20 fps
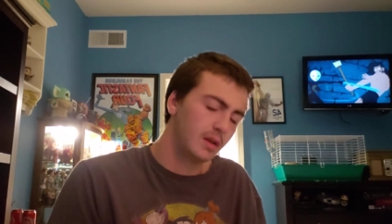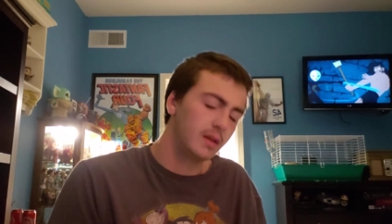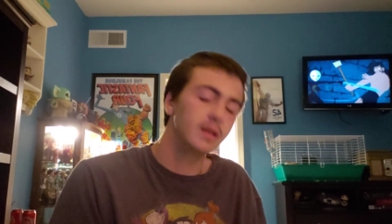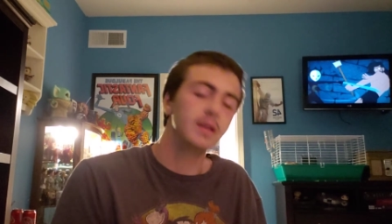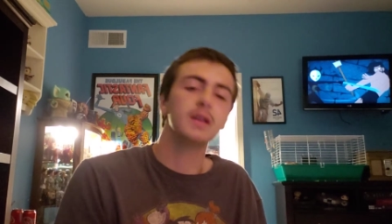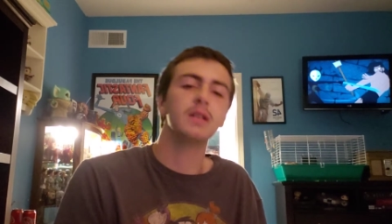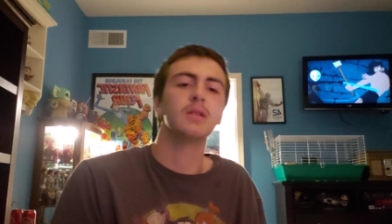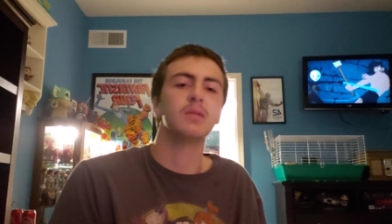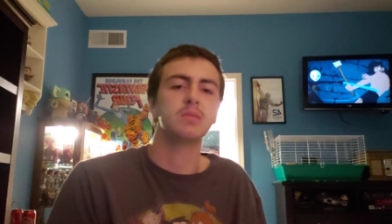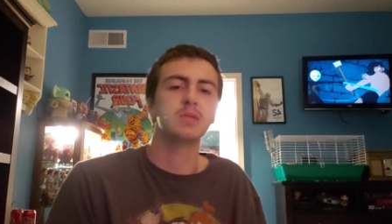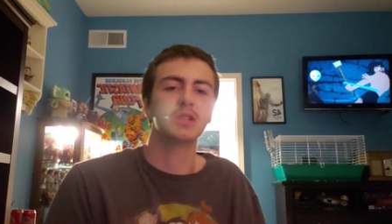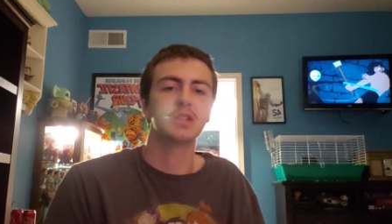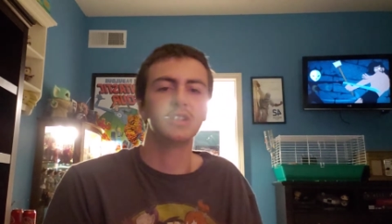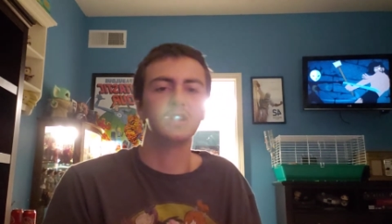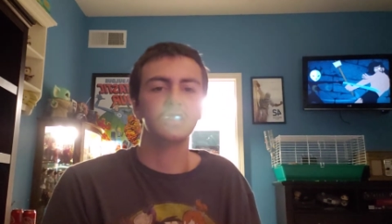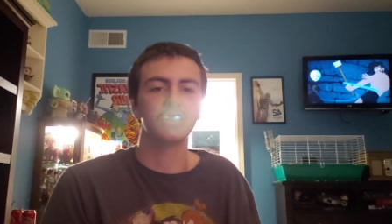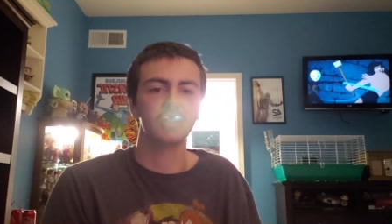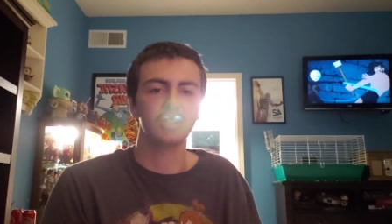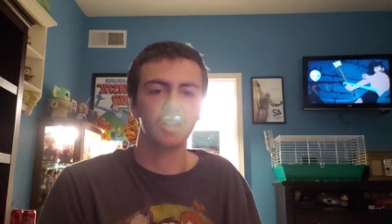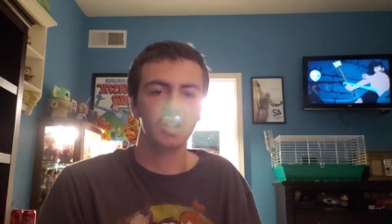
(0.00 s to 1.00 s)
Lilo and
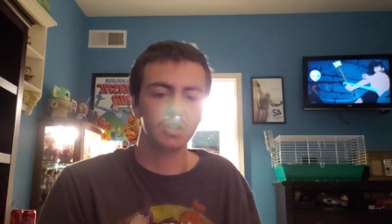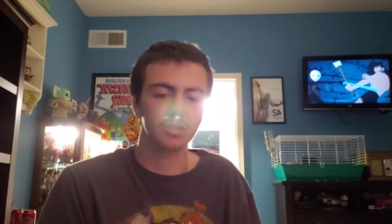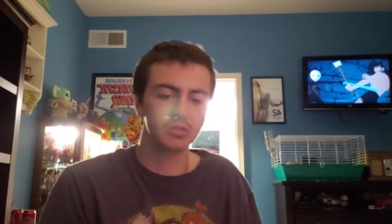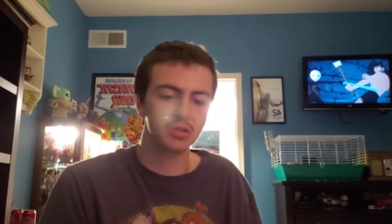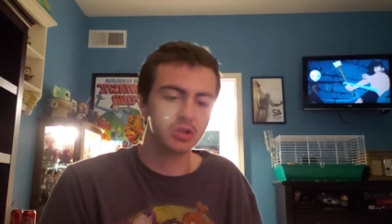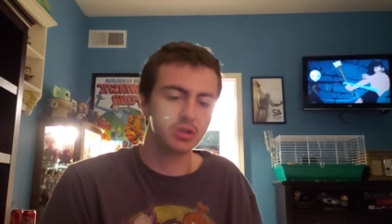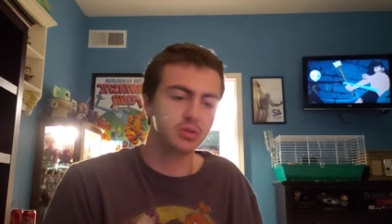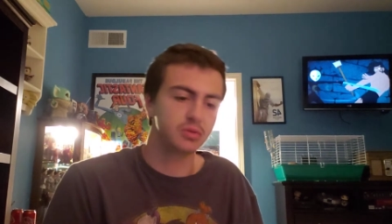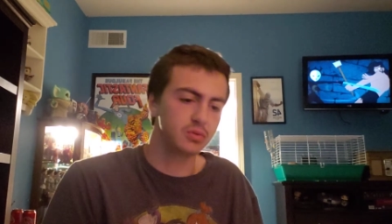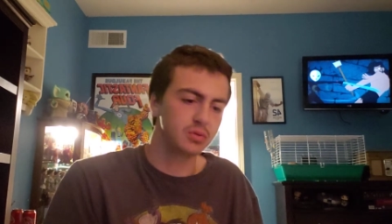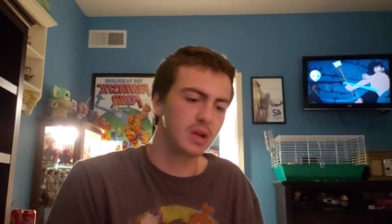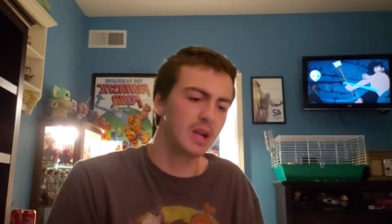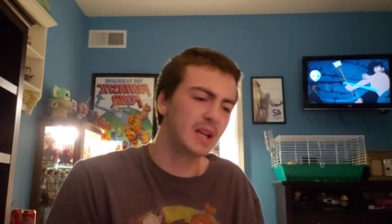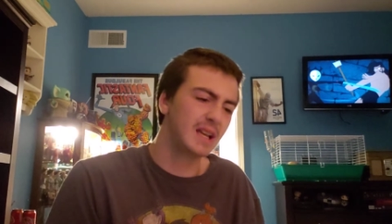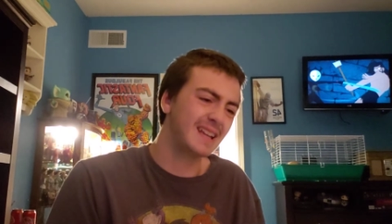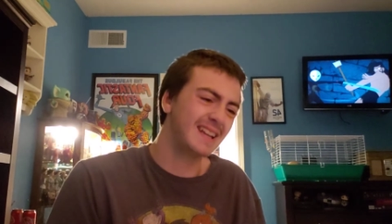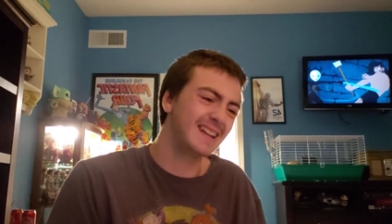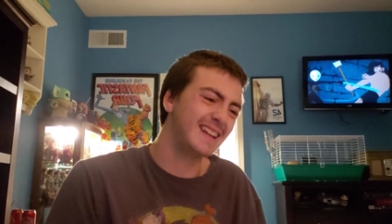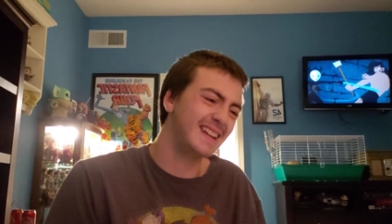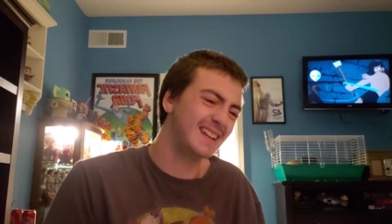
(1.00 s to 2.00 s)
Stitch and How to Train Your
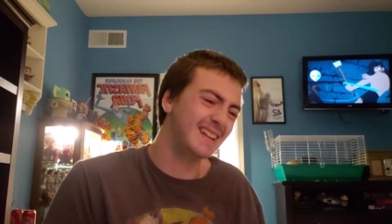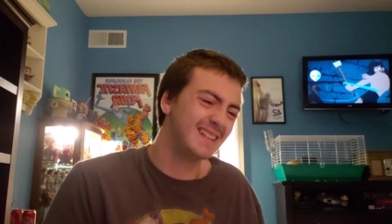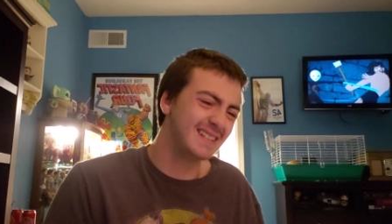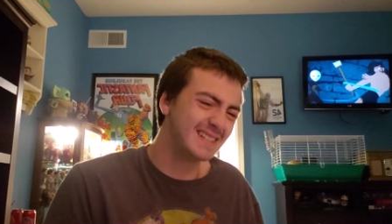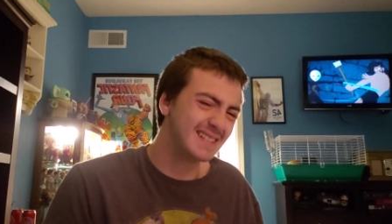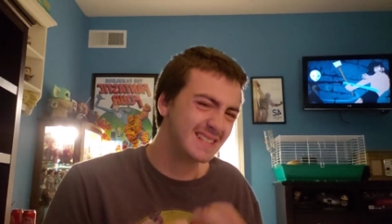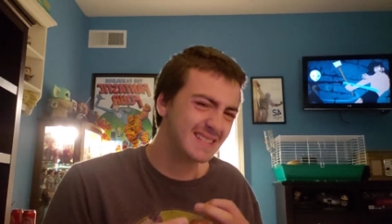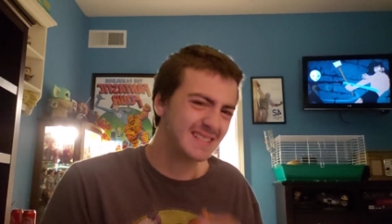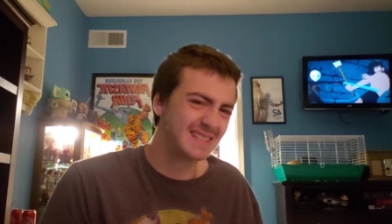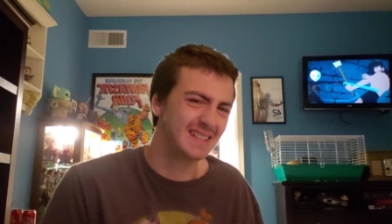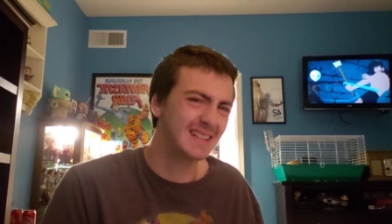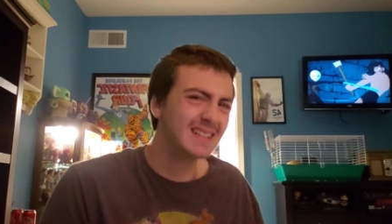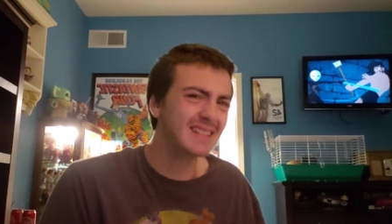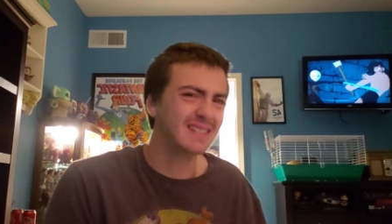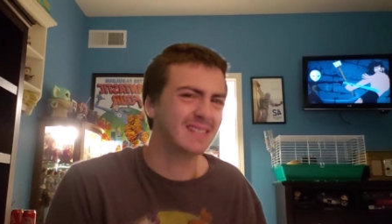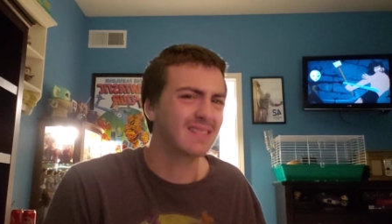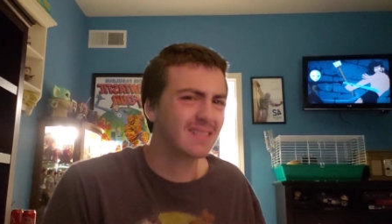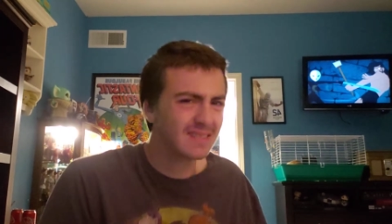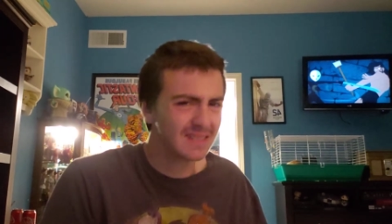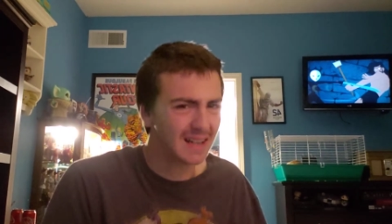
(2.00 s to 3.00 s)
Dragon, and it just didn't
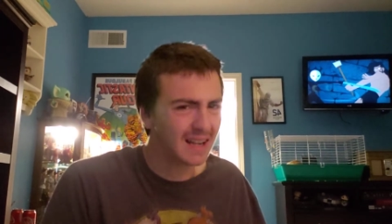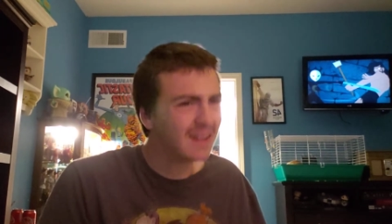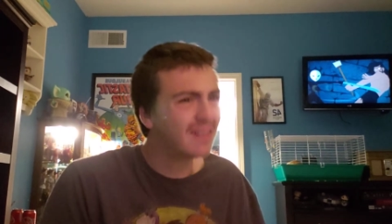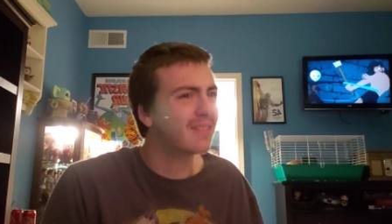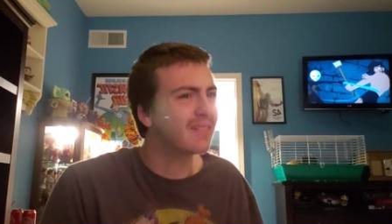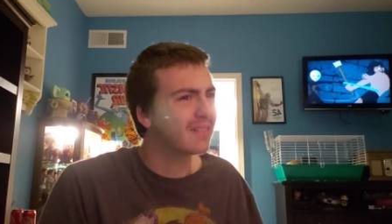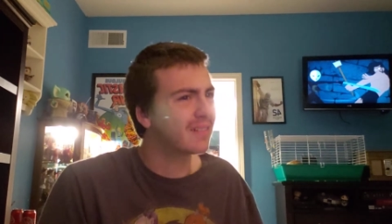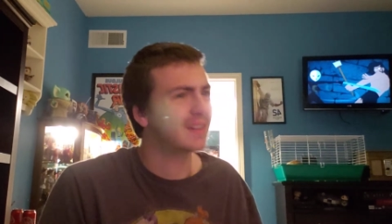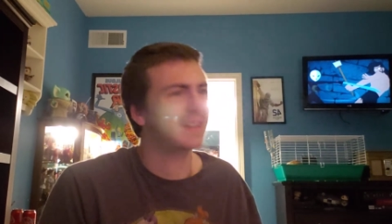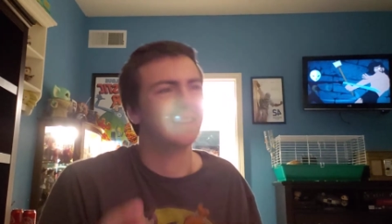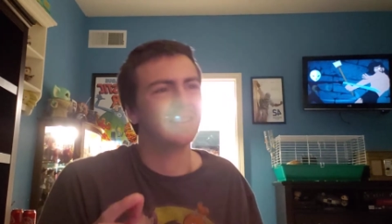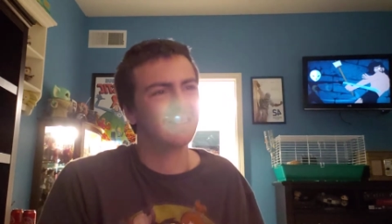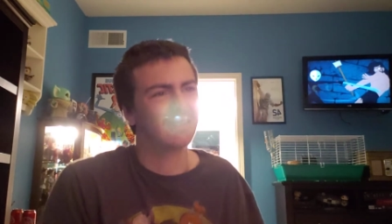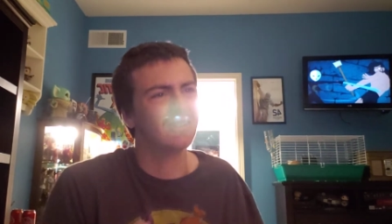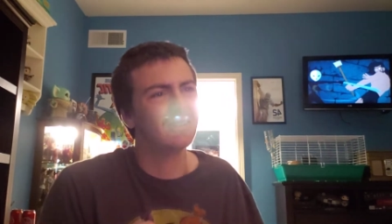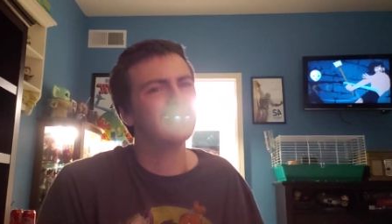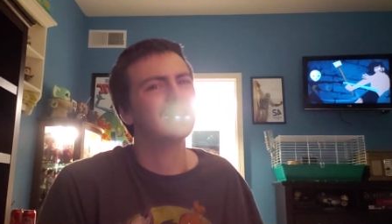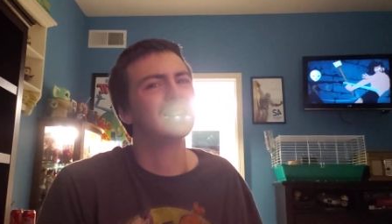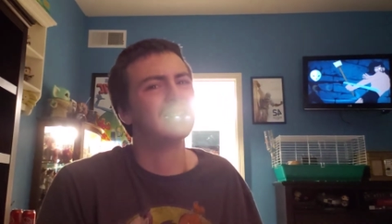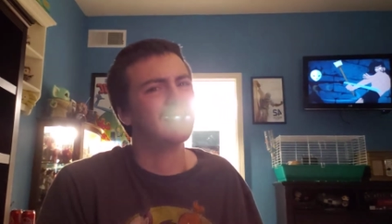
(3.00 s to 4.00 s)
turn out as
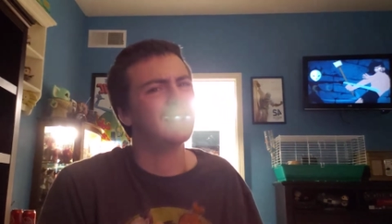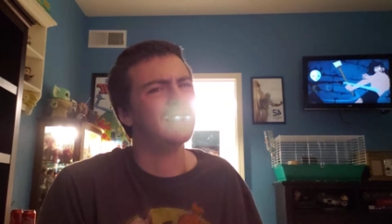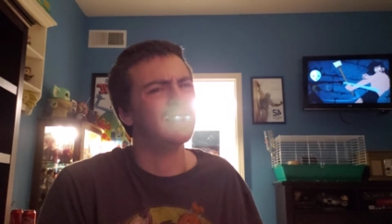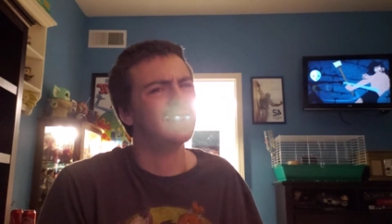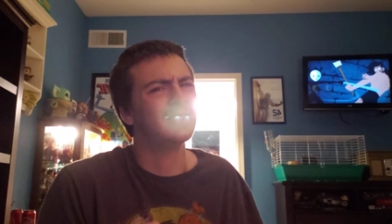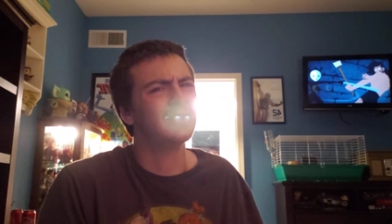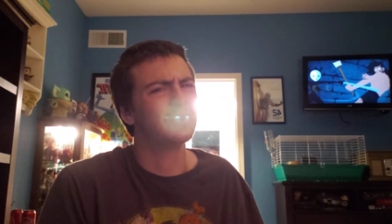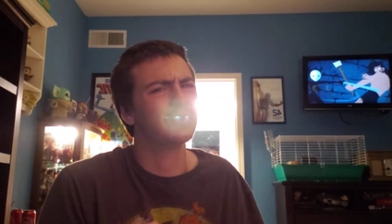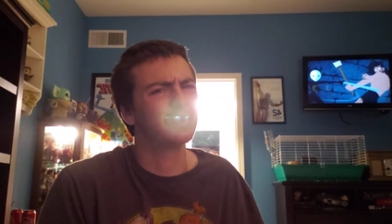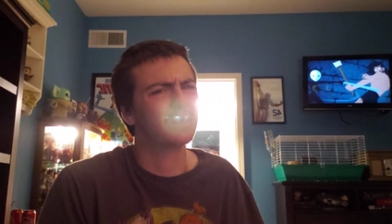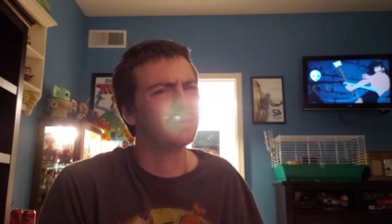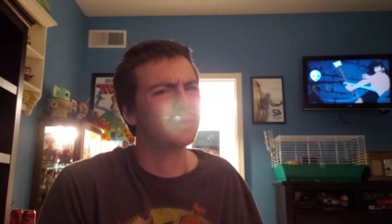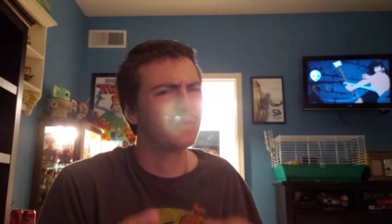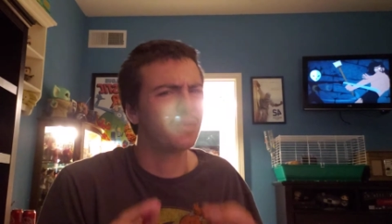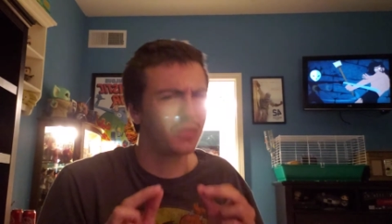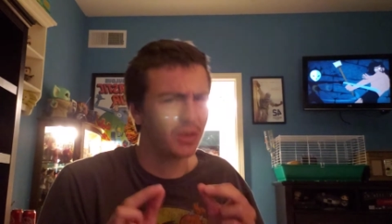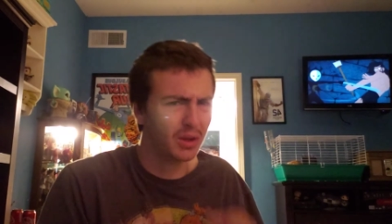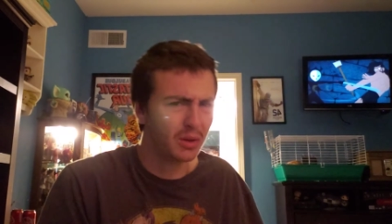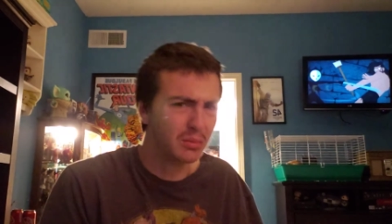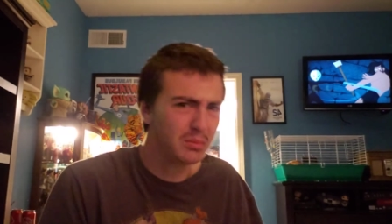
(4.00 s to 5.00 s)
good as either of those
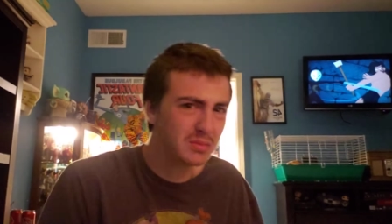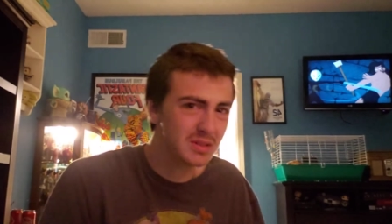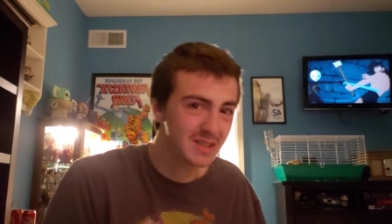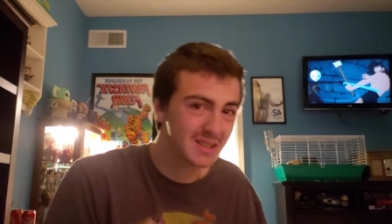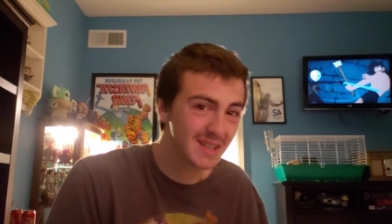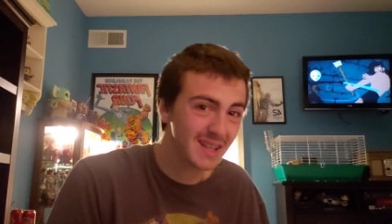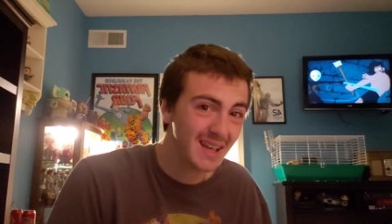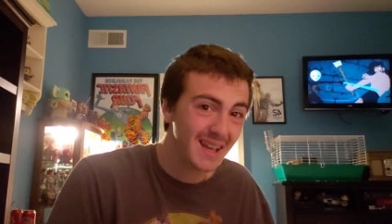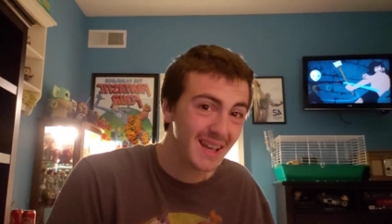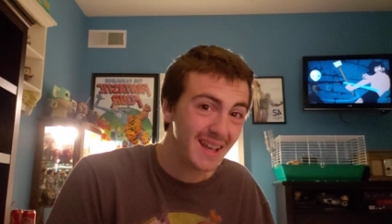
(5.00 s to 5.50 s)
films.